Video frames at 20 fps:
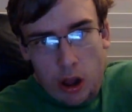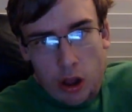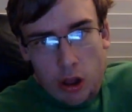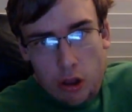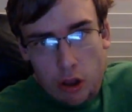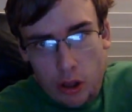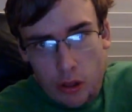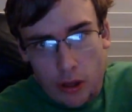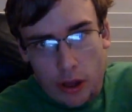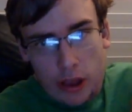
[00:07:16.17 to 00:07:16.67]

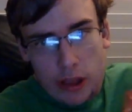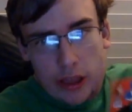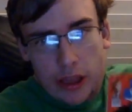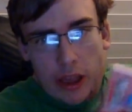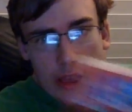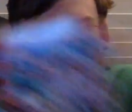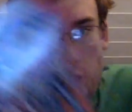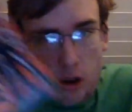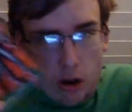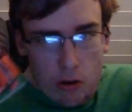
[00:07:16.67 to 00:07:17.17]
So if I
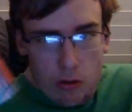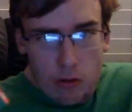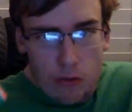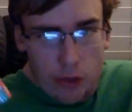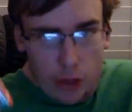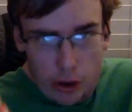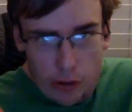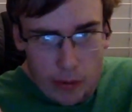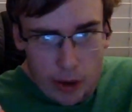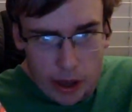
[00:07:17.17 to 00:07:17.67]
did start
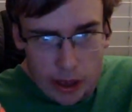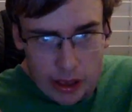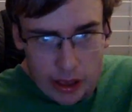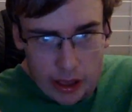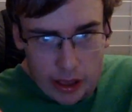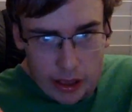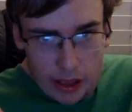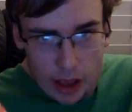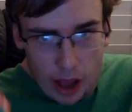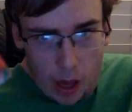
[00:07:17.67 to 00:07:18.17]
reviewing this
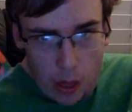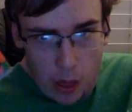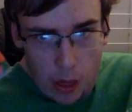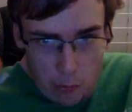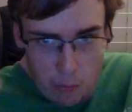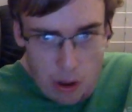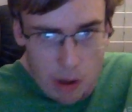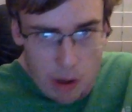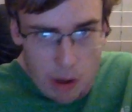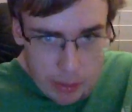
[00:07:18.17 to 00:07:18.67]
on the
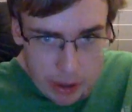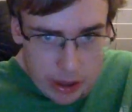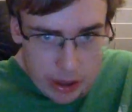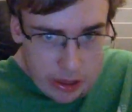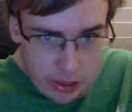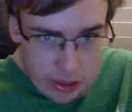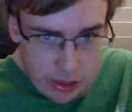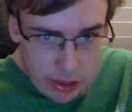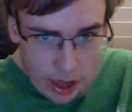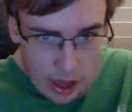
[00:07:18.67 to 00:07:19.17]
One Piece
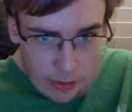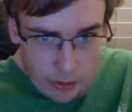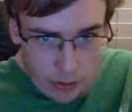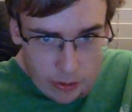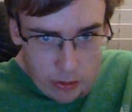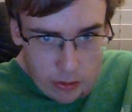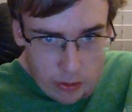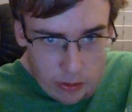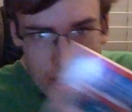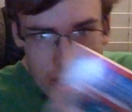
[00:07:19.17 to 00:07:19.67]
channel,
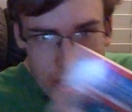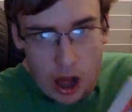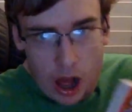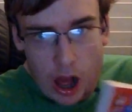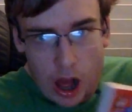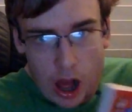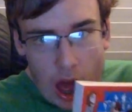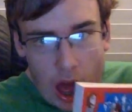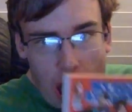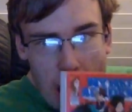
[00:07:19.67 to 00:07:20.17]

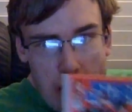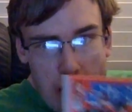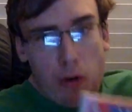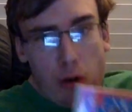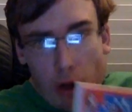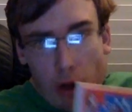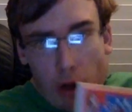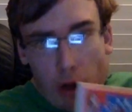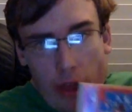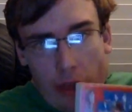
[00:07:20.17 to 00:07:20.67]
I will
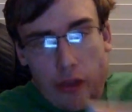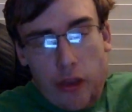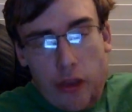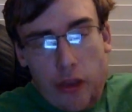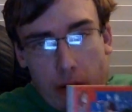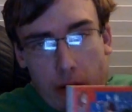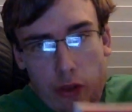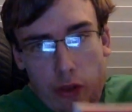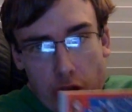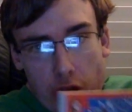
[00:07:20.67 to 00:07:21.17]
gladly
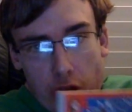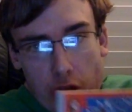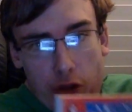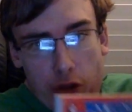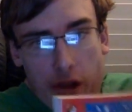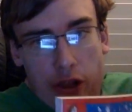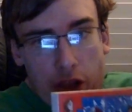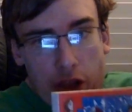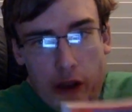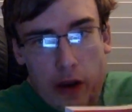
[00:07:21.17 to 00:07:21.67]
review this
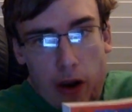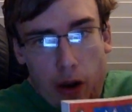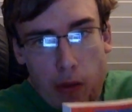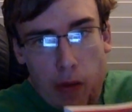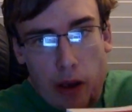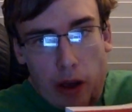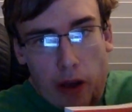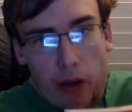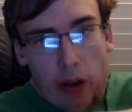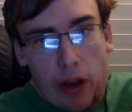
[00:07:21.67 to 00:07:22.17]
theory
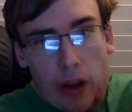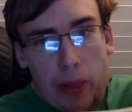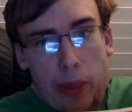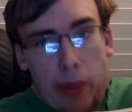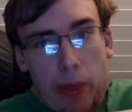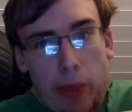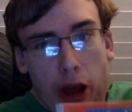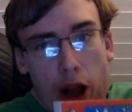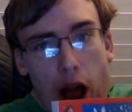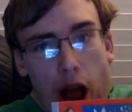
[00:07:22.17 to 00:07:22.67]
weekly
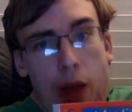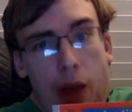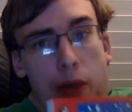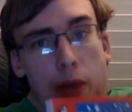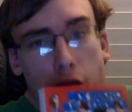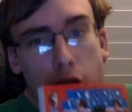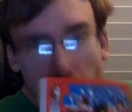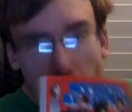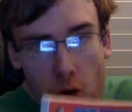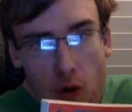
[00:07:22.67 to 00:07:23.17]
because I'm
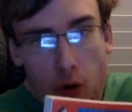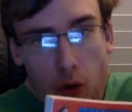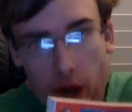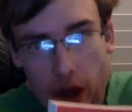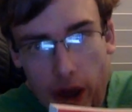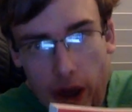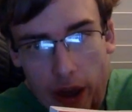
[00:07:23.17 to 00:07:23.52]
enjoying